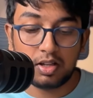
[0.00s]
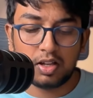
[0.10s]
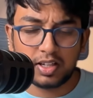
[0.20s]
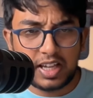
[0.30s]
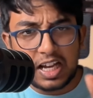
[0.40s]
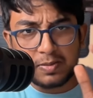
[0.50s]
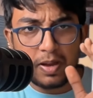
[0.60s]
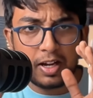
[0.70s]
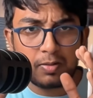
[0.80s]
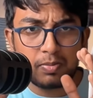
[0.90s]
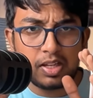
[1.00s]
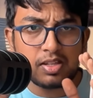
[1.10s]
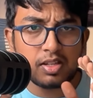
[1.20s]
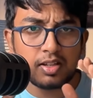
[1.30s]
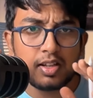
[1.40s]
Gas planet means
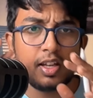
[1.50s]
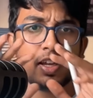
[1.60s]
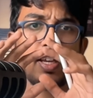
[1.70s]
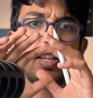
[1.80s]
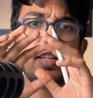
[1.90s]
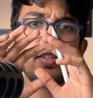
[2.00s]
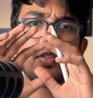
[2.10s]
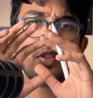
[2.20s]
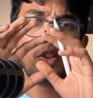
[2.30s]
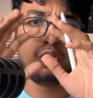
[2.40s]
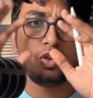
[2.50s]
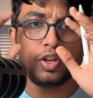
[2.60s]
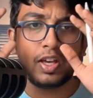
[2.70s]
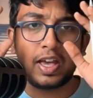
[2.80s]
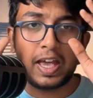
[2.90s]
it is
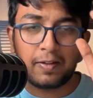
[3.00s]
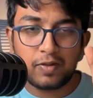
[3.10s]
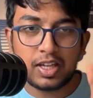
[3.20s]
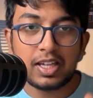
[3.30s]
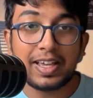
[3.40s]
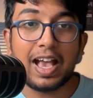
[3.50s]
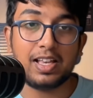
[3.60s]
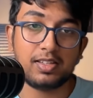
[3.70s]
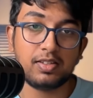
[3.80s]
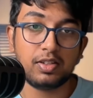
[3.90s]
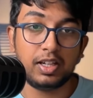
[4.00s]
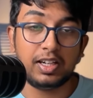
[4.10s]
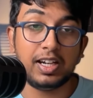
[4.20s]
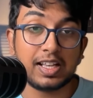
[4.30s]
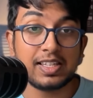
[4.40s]
heavy gas. It
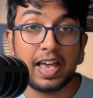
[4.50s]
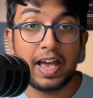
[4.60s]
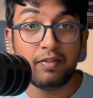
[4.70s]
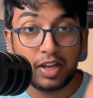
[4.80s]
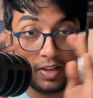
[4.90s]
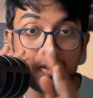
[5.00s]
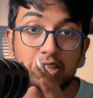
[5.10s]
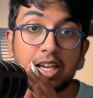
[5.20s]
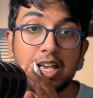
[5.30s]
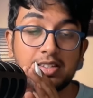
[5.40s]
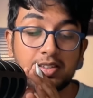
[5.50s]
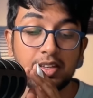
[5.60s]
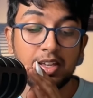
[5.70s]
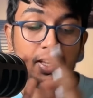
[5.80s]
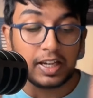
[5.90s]
does have heavy gas.
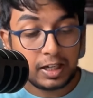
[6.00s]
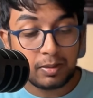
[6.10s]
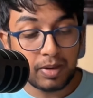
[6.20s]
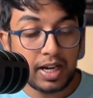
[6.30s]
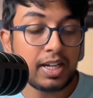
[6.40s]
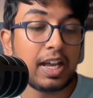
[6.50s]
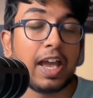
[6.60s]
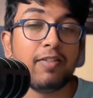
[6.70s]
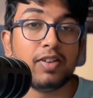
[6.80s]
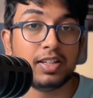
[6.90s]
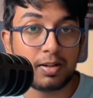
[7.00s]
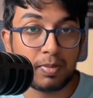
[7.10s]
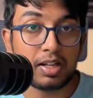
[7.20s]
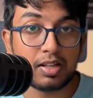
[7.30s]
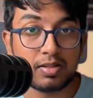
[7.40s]
It might have other metals,